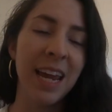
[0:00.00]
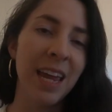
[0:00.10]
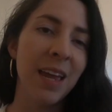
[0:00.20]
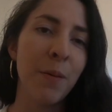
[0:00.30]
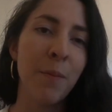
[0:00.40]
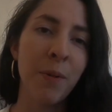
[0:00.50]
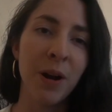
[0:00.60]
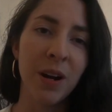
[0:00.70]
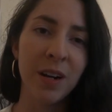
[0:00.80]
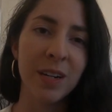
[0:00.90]

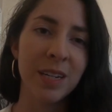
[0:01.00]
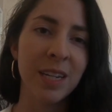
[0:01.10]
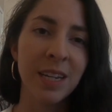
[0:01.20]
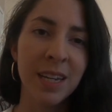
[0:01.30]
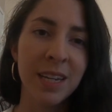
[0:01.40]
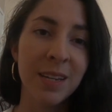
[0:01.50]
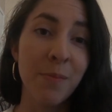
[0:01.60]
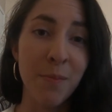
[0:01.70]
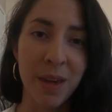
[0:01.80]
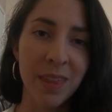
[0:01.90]
8-part
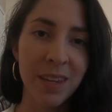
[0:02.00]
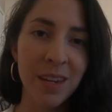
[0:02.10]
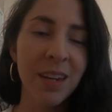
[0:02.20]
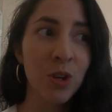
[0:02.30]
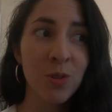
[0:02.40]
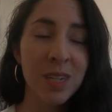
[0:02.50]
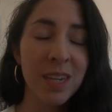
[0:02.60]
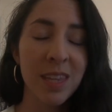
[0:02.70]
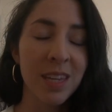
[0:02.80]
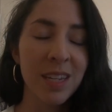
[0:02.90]
method.
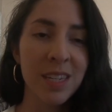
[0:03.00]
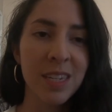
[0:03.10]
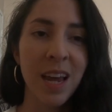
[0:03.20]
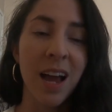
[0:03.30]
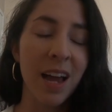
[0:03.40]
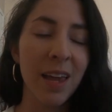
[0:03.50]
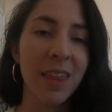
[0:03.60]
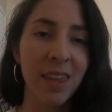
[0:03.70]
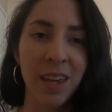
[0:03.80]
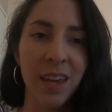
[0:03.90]
Using this, I
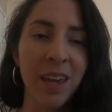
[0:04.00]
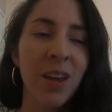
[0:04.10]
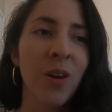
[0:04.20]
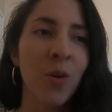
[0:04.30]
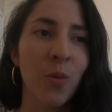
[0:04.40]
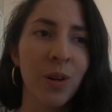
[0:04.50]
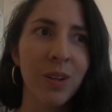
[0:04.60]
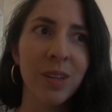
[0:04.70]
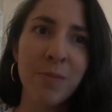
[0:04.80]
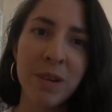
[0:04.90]
think, will
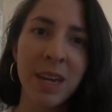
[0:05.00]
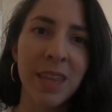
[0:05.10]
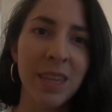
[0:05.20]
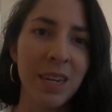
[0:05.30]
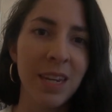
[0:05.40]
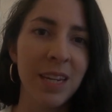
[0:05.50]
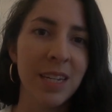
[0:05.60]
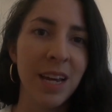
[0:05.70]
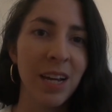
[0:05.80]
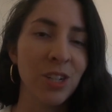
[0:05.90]
eliminate the need
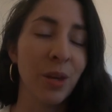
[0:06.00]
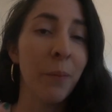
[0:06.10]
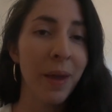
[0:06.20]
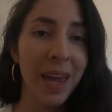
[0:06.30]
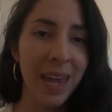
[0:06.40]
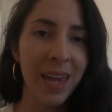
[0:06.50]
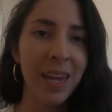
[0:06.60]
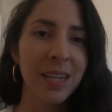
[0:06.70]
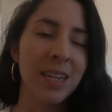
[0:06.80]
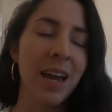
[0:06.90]
to actually
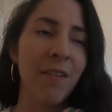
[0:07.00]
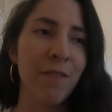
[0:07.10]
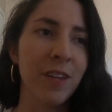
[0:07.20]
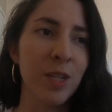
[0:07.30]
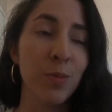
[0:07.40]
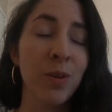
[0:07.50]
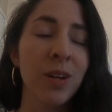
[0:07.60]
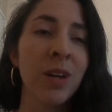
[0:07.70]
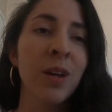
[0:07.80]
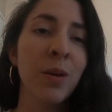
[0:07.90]
pay to have
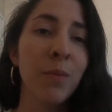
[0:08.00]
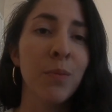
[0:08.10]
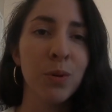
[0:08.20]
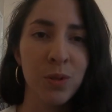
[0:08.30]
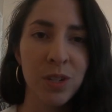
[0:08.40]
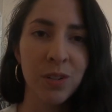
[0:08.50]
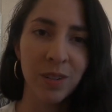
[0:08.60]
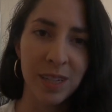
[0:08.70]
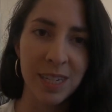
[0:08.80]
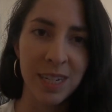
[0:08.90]
Facebook boost your
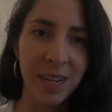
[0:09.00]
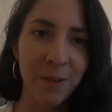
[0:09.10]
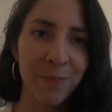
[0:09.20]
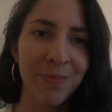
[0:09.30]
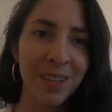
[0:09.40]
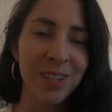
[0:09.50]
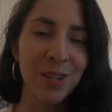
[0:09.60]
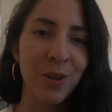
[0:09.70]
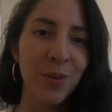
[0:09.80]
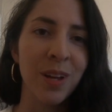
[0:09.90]
listing.
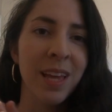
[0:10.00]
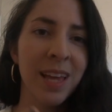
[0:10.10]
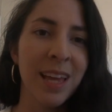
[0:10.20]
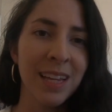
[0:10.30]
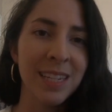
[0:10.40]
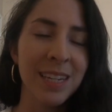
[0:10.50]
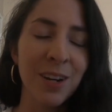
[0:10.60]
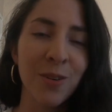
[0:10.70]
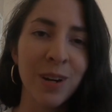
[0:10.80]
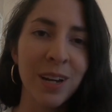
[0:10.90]
So
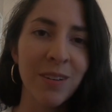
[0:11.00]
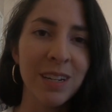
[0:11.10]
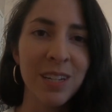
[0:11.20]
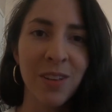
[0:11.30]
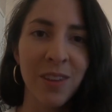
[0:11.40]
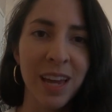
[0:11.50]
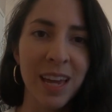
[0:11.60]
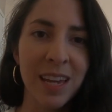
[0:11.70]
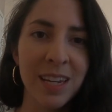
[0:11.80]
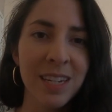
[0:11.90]
stick around until the
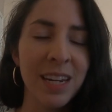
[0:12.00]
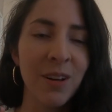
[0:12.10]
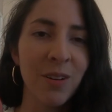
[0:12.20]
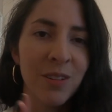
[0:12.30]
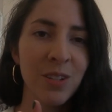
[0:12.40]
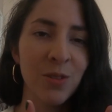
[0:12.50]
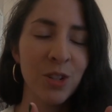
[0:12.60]
end, and I'll also